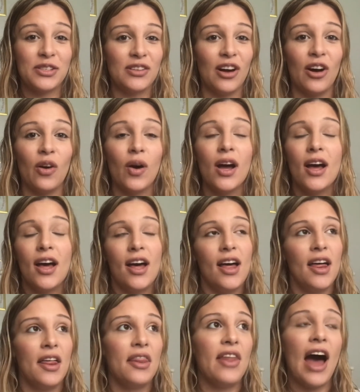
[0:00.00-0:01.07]
so
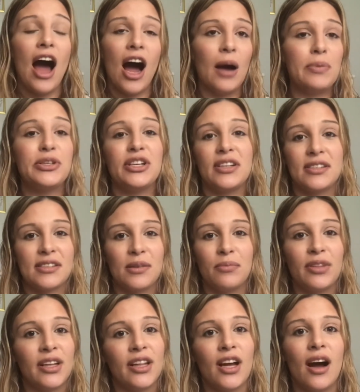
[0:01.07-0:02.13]
that option is
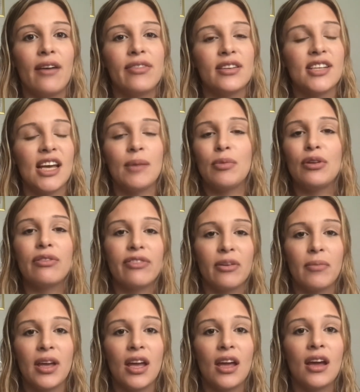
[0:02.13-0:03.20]
completely off the table for
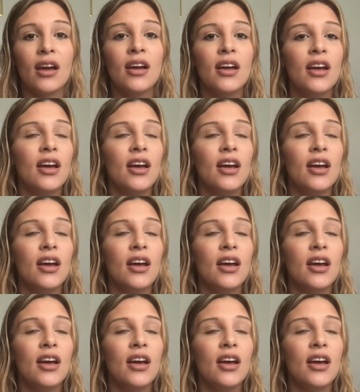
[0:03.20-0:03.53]
me.